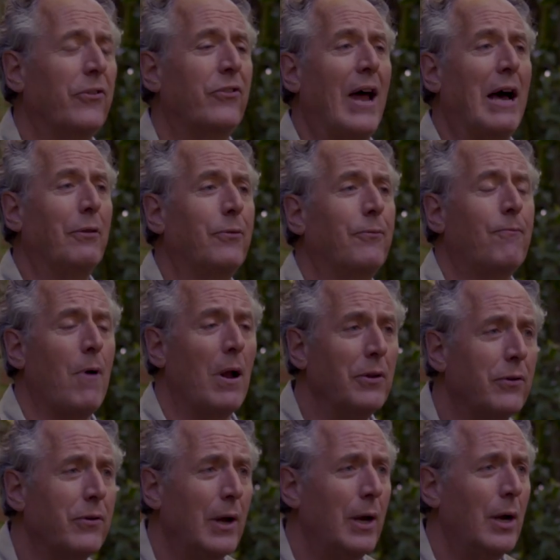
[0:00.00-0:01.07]
south
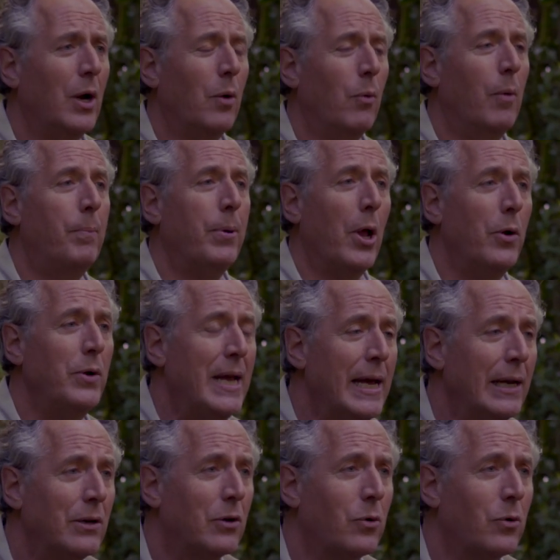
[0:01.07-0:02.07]
front were blown in,